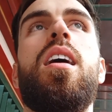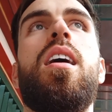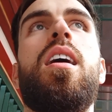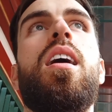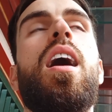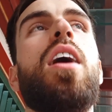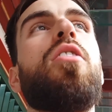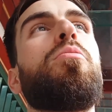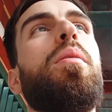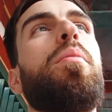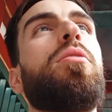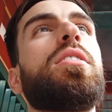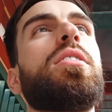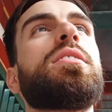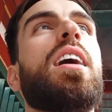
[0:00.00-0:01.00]
don't remember
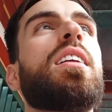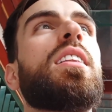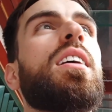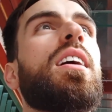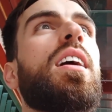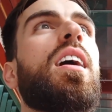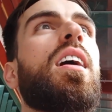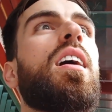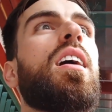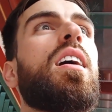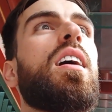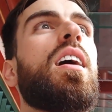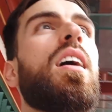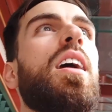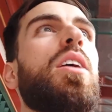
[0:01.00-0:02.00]
exactly.
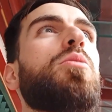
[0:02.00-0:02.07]
He